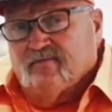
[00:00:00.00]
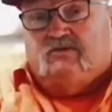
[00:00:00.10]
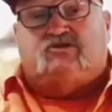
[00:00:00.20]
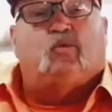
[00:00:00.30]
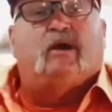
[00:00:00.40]

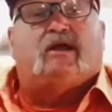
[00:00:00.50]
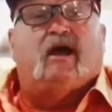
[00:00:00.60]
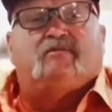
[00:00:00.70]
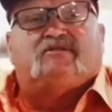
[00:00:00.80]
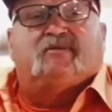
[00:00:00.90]
So when it
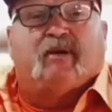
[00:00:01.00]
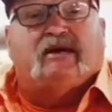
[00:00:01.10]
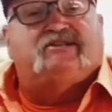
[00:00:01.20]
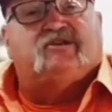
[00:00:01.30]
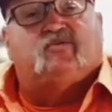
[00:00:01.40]
comes to
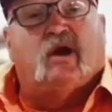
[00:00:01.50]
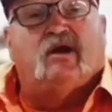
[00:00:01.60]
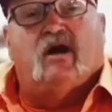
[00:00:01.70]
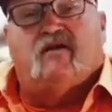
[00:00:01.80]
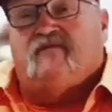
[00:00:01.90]
basic
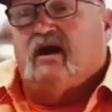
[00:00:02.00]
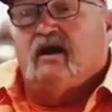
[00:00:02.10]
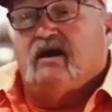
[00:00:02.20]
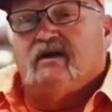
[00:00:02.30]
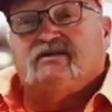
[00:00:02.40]
runoff
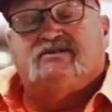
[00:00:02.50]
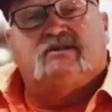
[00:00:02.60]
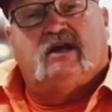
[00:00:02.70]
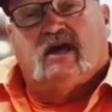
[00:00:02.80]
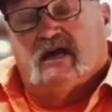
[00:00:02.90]
areas,
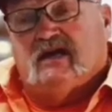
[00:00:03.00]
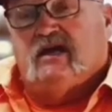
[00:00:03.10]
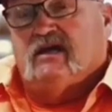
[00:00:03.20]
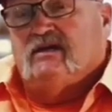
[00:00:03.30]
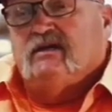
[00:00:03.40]

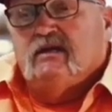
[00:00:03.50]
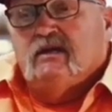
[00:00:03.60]
again,